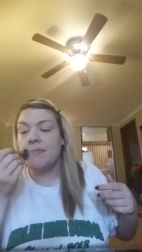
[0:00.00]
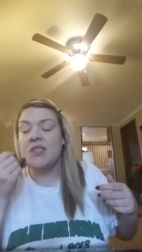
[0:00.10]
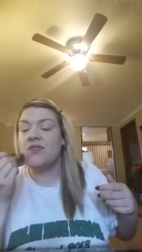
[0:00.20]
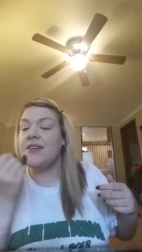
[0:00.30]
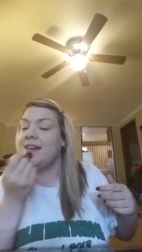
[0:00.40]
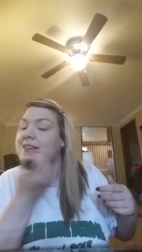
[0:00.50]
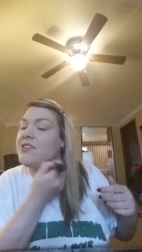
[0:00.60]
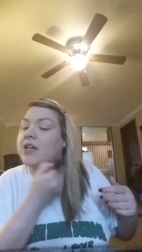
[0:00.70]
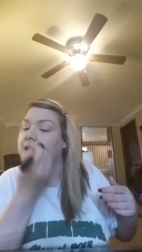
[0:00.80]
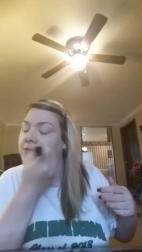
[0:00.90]
This
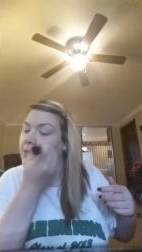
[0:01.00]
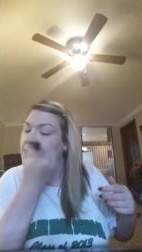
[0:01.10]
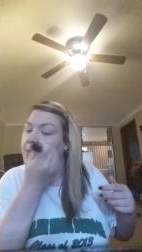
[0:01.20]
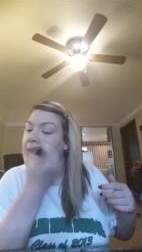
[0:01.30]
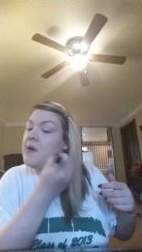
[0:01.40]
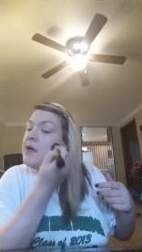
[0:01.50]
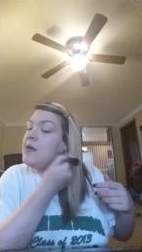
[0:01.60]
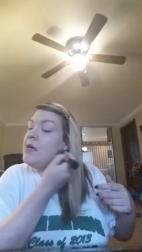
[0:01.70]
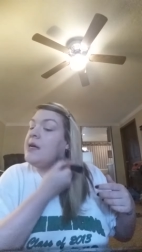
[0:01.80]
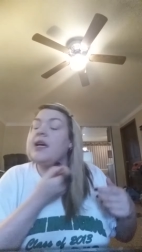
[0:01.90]
foundation covers,
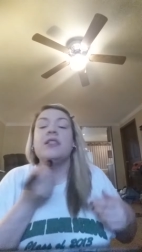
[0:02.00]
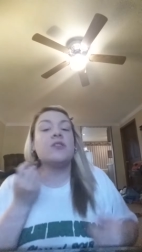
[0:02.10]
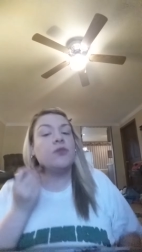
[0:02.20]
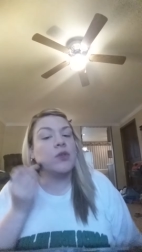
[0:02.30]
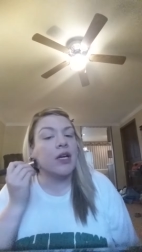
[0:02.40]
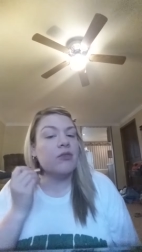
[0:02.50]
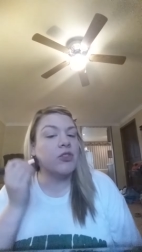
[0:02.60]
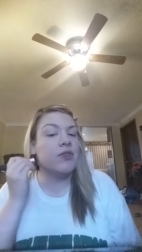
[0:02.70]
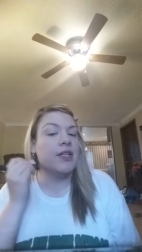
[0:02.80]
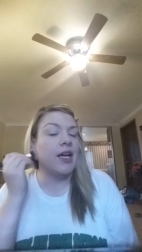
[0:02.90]
it's a full
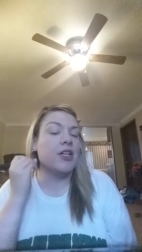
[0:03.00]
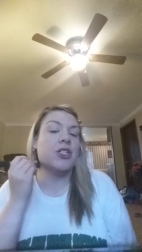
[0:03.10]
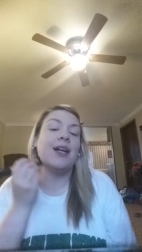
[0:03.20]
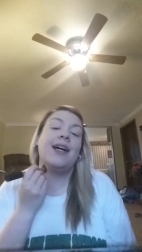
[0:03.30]
coverage foundation.